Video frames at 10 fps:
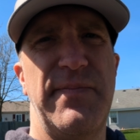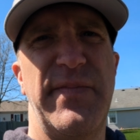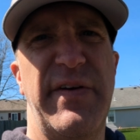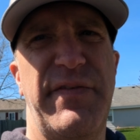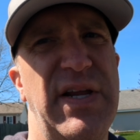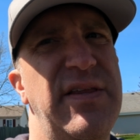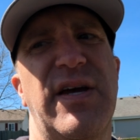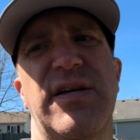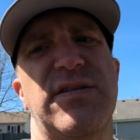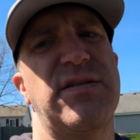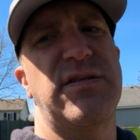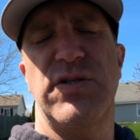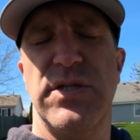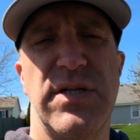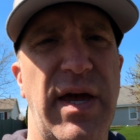If anything, it's
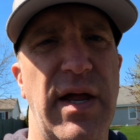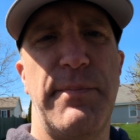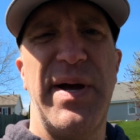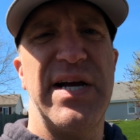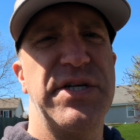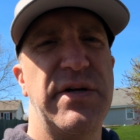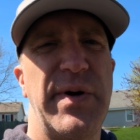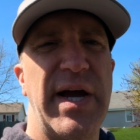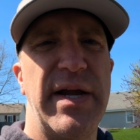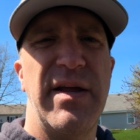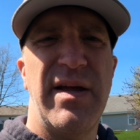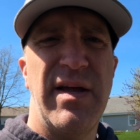just, again, a passion of mine,